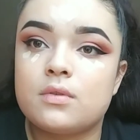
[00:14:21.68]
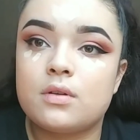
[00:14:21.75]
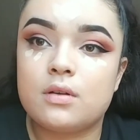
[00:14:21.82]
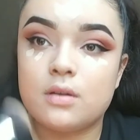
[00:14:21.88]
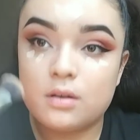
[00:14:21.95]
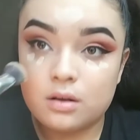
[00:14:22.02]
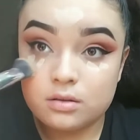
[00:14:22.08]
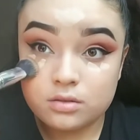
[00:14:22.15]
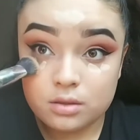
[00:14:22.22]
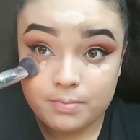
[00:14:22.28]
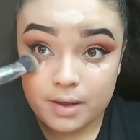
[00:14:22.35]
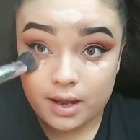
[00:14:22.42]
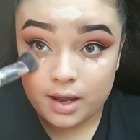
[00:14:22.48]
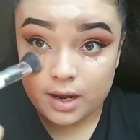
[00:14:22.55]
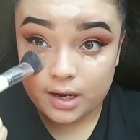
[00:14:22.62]
And also by
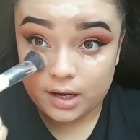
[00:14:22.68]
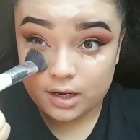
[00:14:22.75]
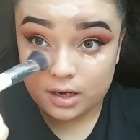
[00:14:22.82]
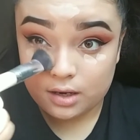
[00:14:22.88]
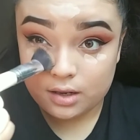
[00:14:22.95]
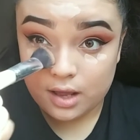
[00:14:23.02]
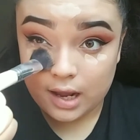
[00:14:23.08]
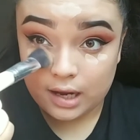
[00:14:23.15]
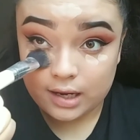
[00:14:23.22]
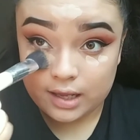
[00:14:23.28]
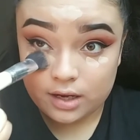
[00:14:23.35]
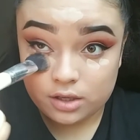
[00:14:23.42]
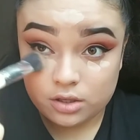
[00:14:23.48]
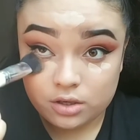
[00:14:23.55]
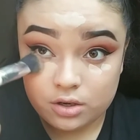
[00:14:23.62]

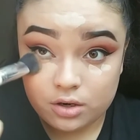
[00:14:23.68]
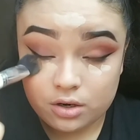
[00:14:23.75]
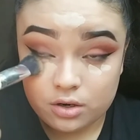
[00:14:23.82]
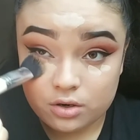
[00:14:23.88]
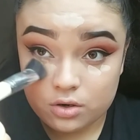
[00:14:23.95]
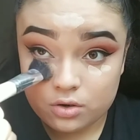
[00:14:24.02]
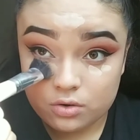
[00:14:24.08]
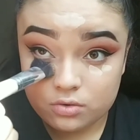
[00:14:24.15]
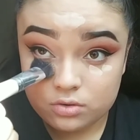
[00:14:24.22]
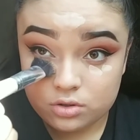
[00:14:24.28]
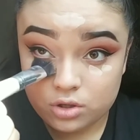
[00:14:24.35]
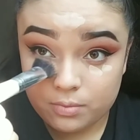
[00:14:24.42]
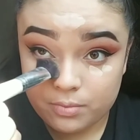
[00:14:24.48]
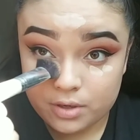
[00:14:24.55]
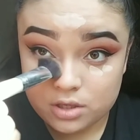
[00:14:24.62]
highlighting your nose,
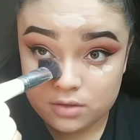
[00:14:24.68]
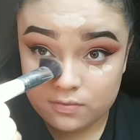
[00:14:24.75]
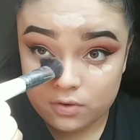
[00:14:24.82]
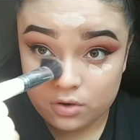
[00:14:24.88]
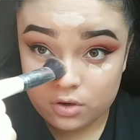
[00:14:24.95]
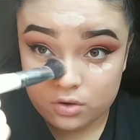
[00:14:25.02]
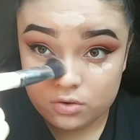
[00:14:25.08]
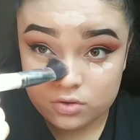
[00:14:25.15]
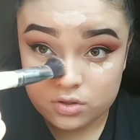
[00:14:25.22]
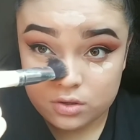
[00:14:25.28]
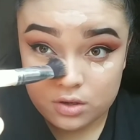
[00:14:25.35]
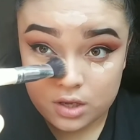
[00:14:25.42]
your bridge of your nose,